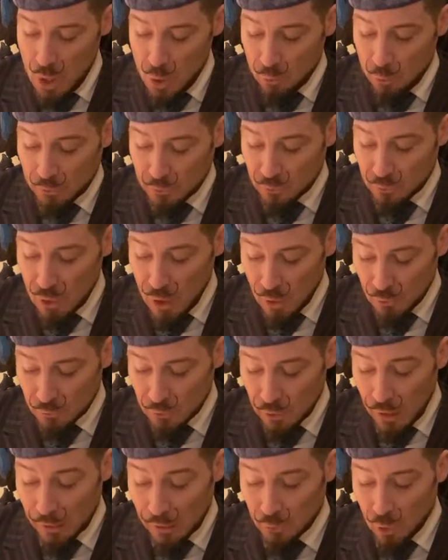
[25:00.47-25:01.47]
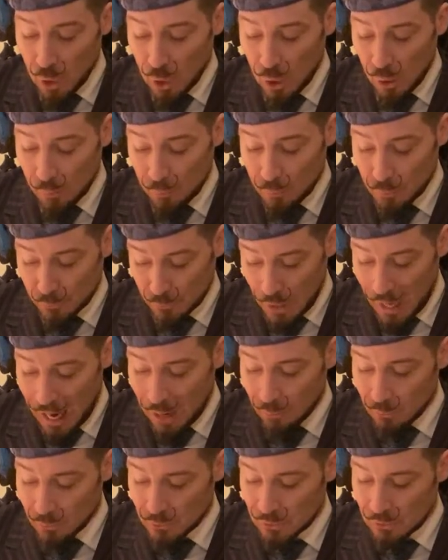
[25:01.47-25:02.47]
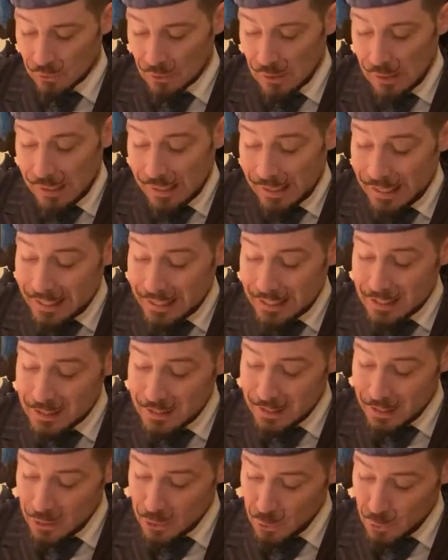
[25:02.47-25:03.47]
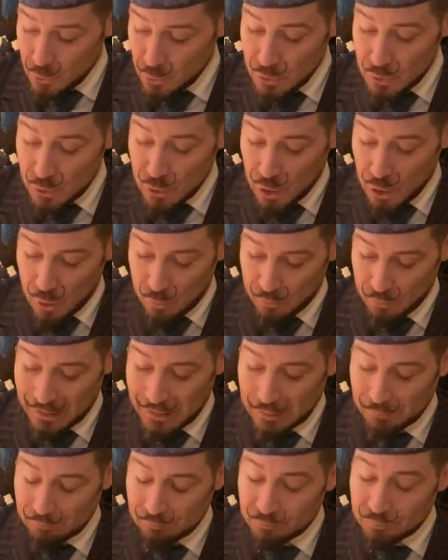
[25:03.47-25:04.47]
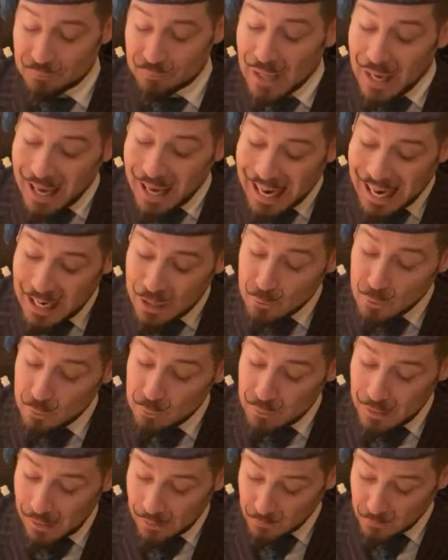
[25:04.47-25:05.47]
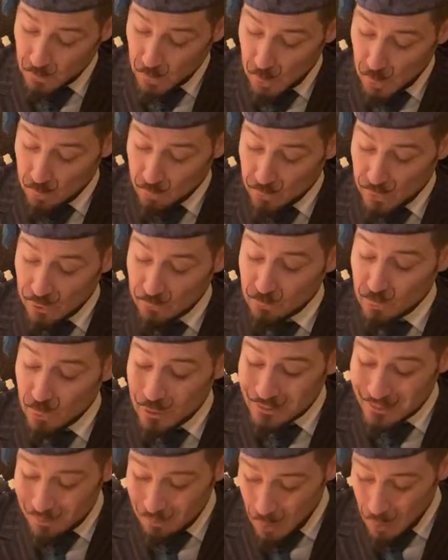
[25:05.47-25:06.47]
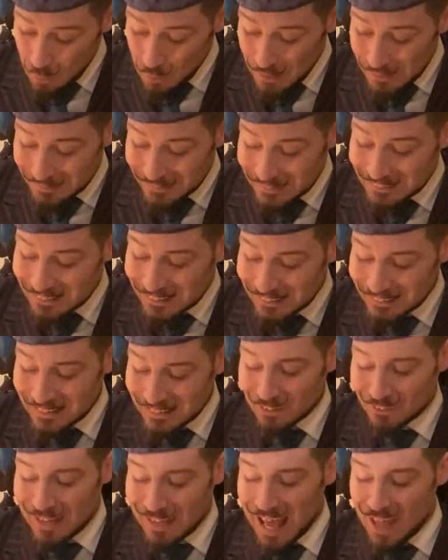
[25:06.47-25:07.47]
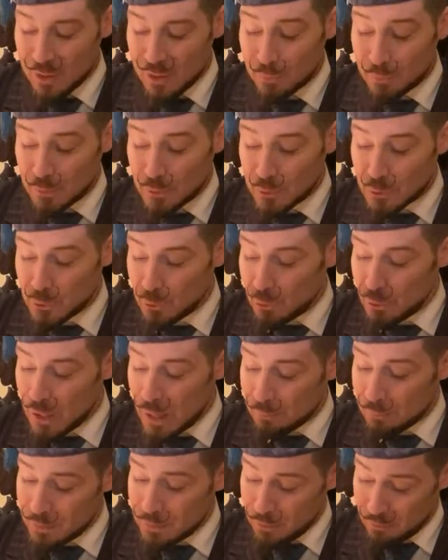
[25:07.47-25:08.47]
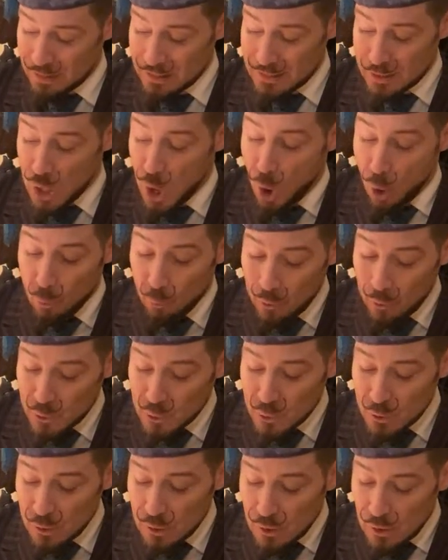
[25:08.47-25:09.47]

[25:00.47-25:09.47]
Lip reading: was not at all put out. He continued calmly. I will pass over for the moment certain rather peculiar appearance which